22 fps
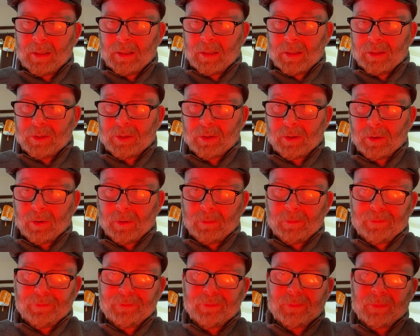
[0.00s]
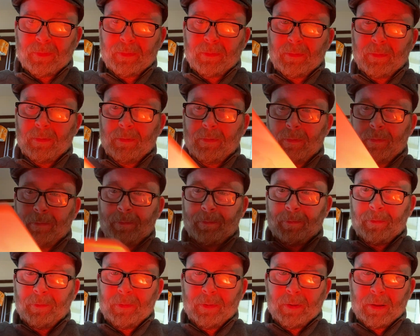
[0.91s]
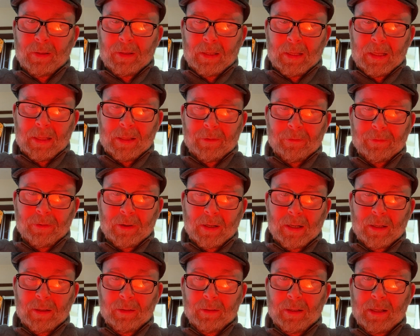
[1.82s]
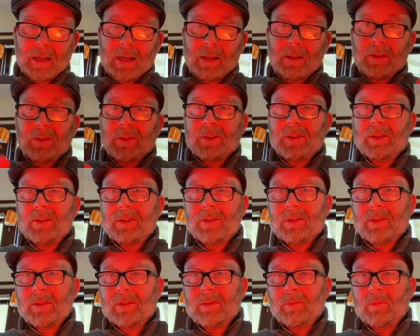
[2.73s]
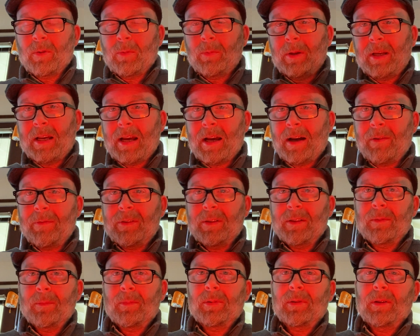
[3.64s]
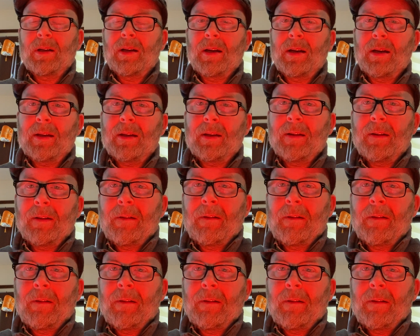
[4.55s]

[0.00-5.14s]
So, in the final analysis, what we have in the play